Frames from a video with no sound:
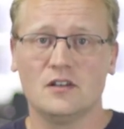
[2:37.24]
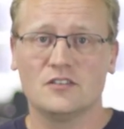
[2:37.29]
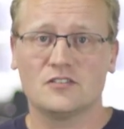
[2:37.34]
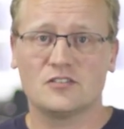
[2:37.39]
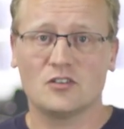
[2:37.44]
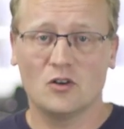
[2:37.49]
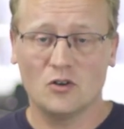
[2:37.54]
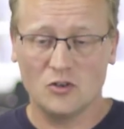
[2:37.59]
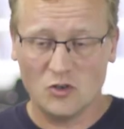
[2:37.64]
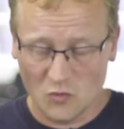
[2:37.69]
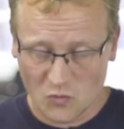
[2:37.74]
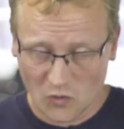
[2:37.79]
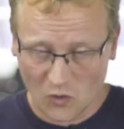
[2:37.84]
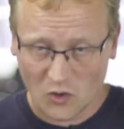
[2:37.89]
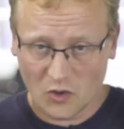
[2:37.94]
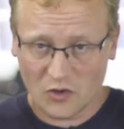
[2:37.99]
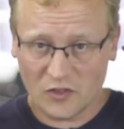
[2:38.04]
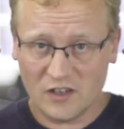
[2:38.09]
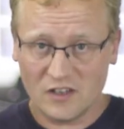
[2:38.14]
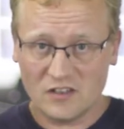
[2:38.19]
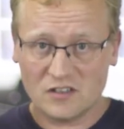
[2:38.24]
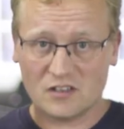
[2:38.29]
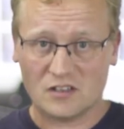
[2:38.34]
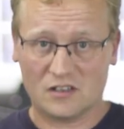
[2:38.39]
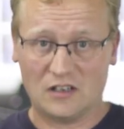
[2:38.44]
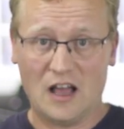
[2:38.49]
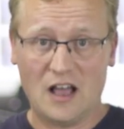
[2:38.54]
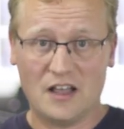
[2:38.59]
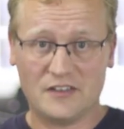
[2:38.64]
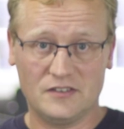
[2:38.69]
So you wore these
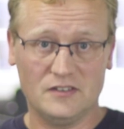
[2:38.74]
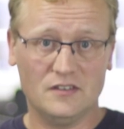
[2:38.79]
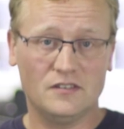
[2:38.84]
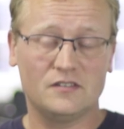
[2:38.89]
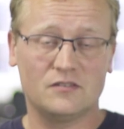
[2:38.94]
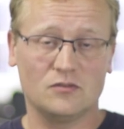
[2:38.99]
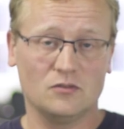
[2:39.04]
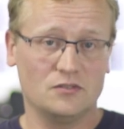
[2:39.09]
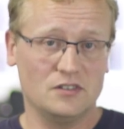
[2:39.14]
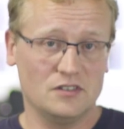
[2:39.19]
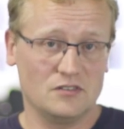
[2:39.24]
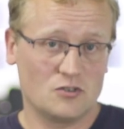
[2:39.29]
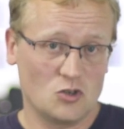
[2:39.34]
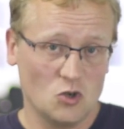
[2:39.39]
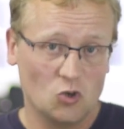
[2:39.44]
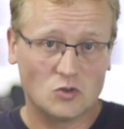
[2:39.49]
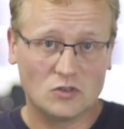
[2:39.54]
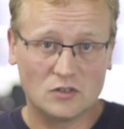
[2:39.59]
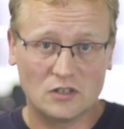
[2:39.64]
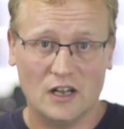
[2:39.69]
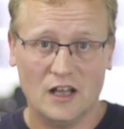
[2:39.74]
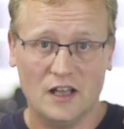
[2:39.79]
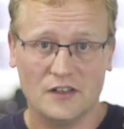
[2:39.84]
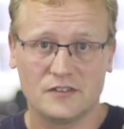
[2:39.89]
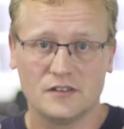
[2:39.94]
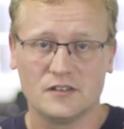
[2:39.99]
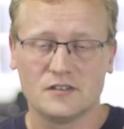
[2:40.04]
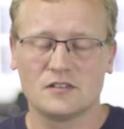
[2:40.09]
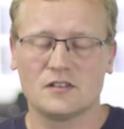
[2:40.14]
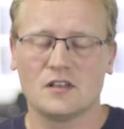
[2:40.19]
glasses, or these Google
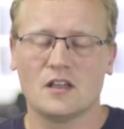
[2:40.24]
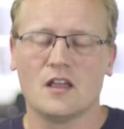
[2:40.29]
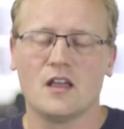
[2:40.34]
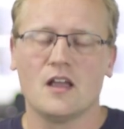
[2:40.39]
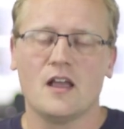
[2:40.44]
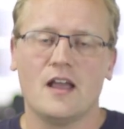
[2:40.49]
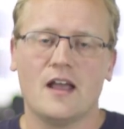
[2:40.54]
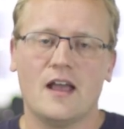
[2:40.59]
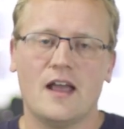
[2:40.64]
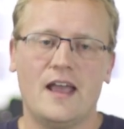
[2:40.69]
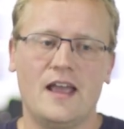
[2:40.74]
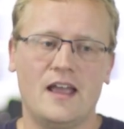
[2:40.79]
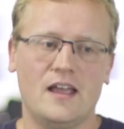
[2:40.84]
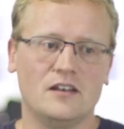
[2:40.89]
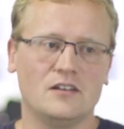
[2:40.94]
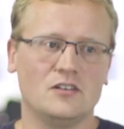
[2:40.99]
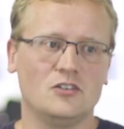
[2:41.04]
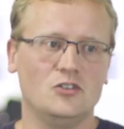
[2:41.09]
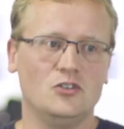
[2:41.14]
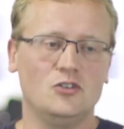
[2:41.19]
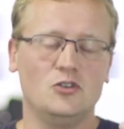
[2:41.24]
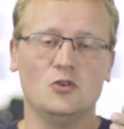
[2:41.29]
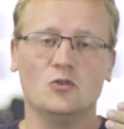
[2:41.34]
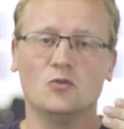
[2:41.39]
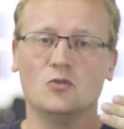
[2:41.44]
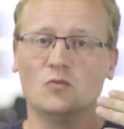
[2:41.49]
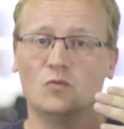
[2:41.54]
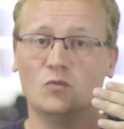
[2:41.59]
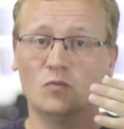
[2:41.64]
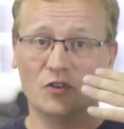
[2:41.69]
glasses, and
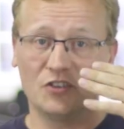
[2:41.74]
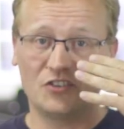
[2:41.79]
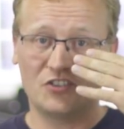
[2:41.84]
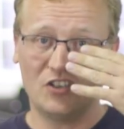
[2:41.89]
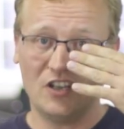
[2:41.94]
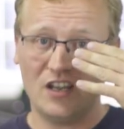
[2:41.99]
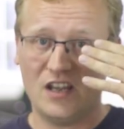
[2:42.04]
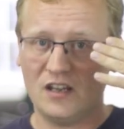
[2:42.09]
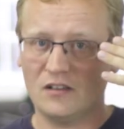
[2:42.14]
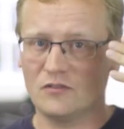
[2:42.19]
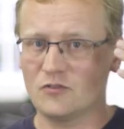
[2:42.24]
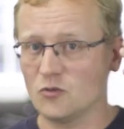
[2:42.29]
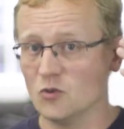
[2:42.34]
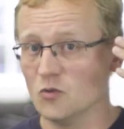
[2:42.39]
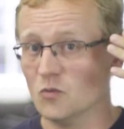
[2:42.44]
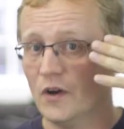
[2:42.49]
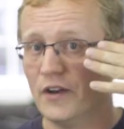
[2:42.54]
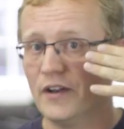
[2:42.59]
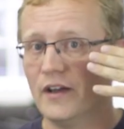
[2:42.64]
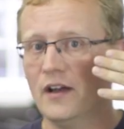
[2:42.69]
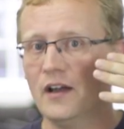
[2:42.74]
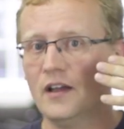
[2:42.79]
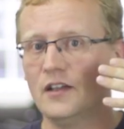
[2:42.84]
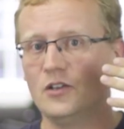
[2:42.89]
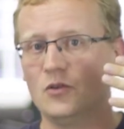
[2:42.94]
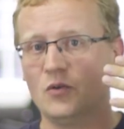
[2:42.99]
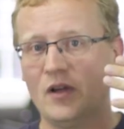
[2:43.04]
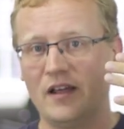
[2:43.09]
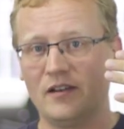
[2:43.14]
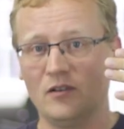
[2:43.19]
you were seeing through one eye,
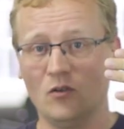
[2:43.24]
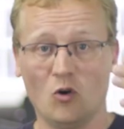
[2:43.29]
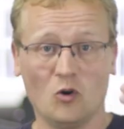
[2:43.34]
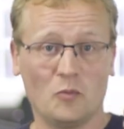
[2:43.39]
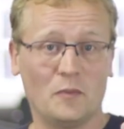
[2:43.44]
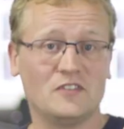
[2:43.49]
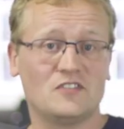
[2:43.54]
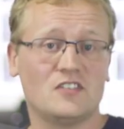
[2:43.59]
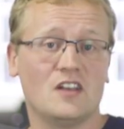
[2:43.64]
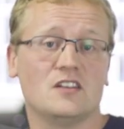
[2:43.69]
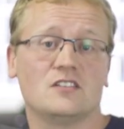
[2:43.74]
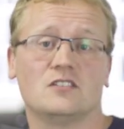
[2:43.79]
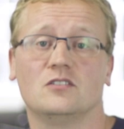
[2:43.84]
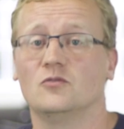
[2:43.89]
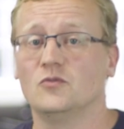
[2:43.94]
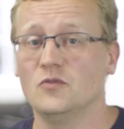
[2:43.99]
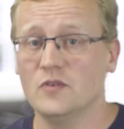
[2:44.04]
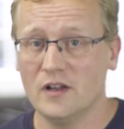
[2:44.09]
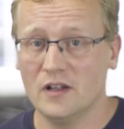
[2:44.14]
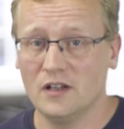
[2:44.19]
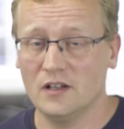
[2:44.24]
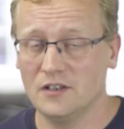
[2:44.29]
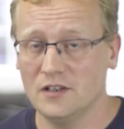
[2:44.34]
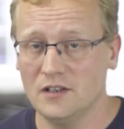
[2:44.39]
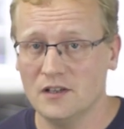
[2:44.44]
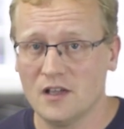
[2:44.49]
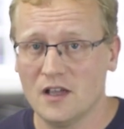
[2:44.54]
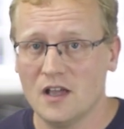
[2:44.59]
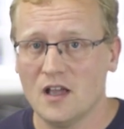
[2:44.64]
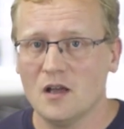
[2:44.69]
you had an augmentation of
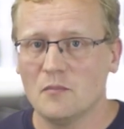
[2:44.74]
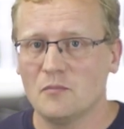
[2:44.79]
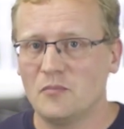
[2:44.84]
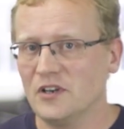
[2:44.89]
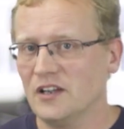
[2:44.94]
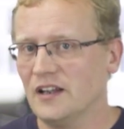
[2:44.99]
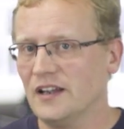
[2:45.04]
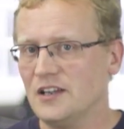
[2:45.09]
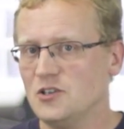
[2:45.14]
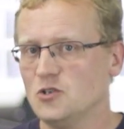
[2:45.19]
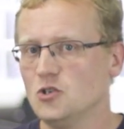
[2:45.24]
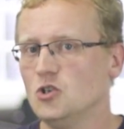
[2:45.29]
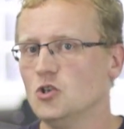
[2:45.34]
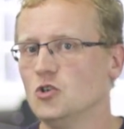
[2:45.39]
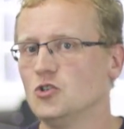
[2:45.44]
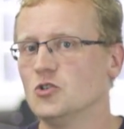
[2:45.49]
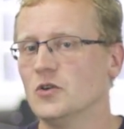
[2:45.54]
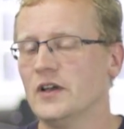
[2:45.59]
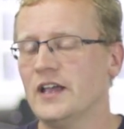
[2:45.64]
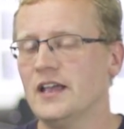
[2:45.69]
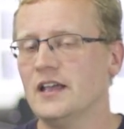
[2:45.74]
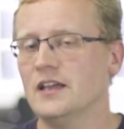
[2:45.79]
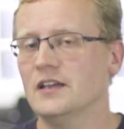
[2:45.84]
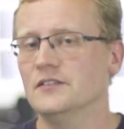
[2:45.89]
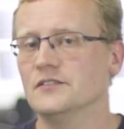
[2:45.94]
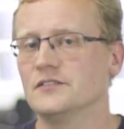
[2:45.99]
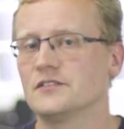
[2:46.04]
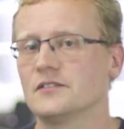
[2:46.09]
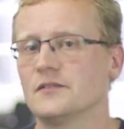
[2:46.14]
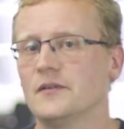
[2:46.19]
reality but it let you use your
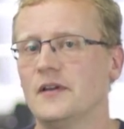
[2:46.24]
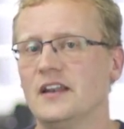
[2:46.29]
hands.